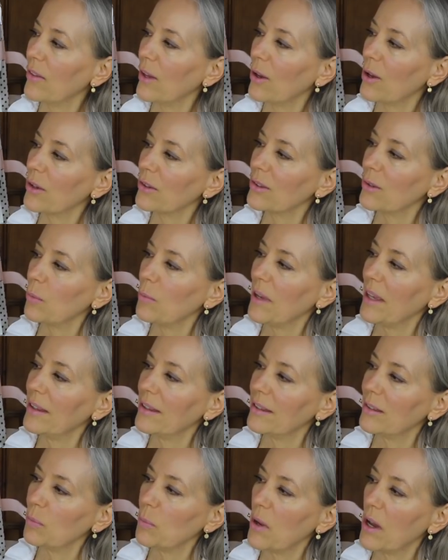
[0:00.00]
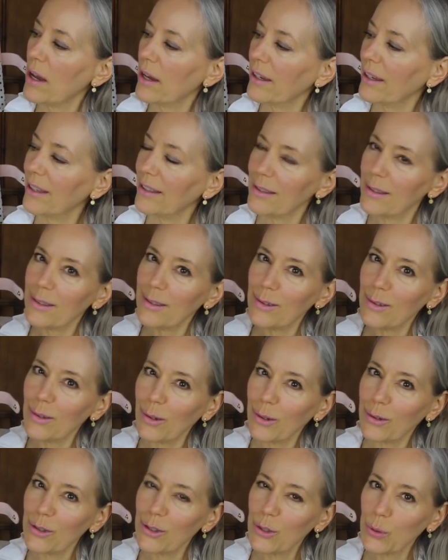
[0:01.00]
They also made this pocket
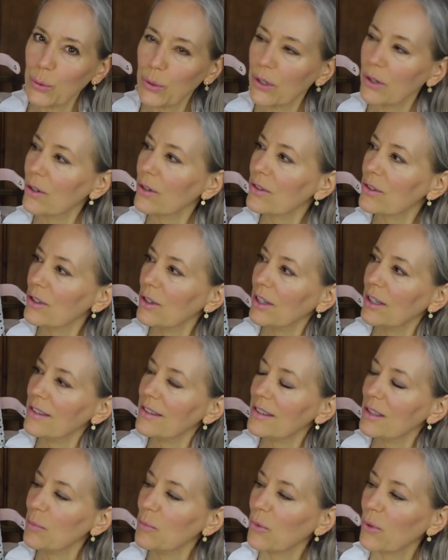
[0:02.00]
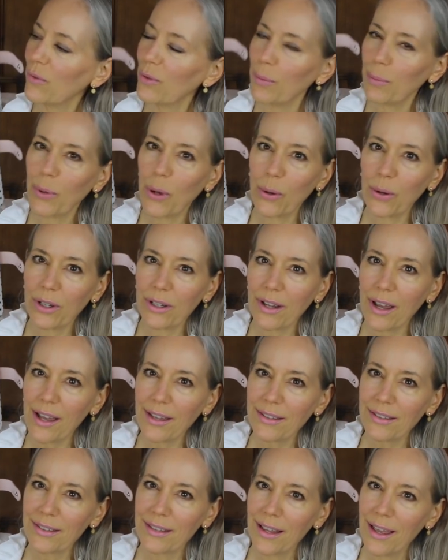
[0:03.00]
shorter so you can see more of the polka
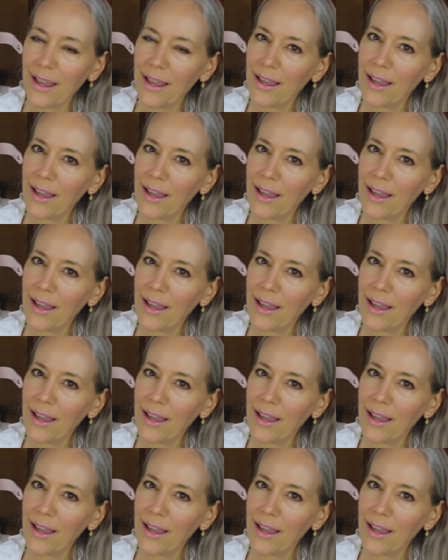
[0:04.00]
dots